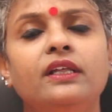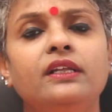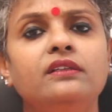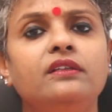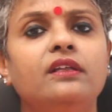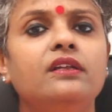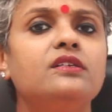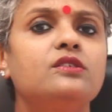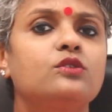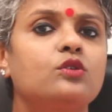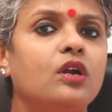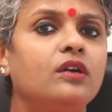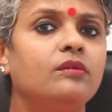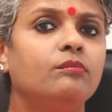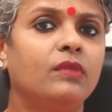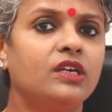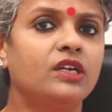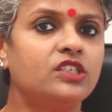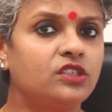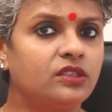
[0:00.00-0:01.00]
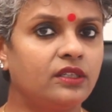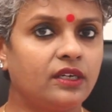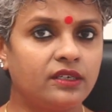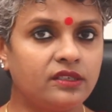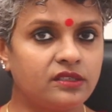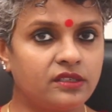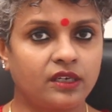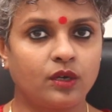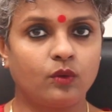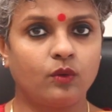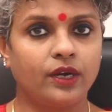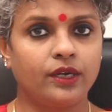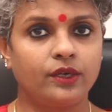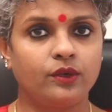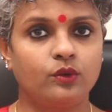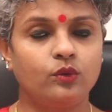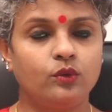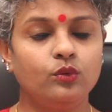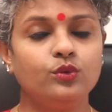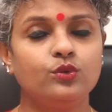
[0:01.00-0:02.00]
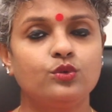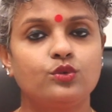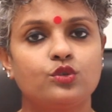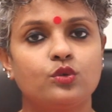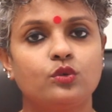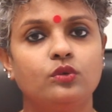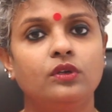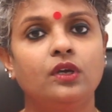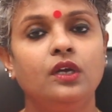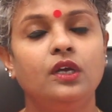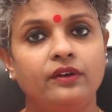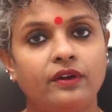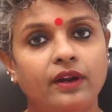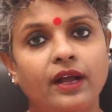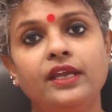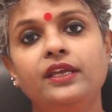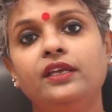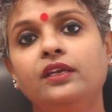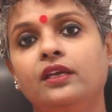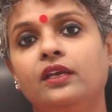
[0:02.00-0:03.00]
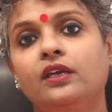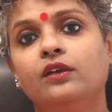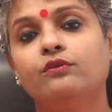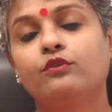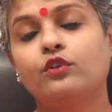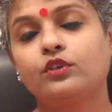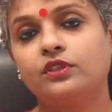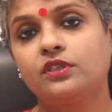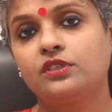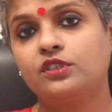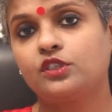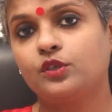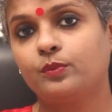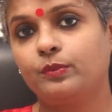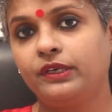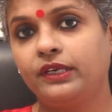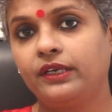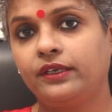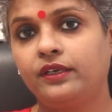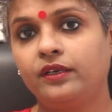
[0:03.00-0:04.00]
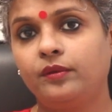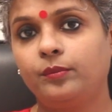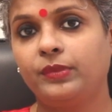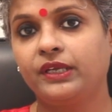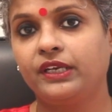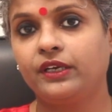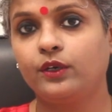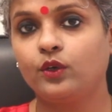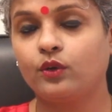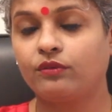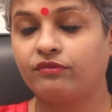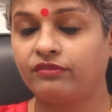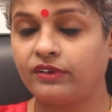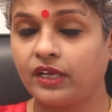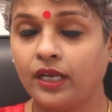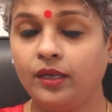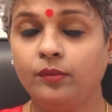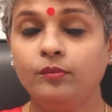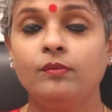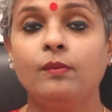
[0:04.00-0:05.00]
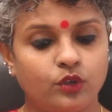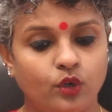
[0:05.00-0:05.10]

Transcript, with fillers: then there is not much that is required to do. You should try for the stipulated period of time.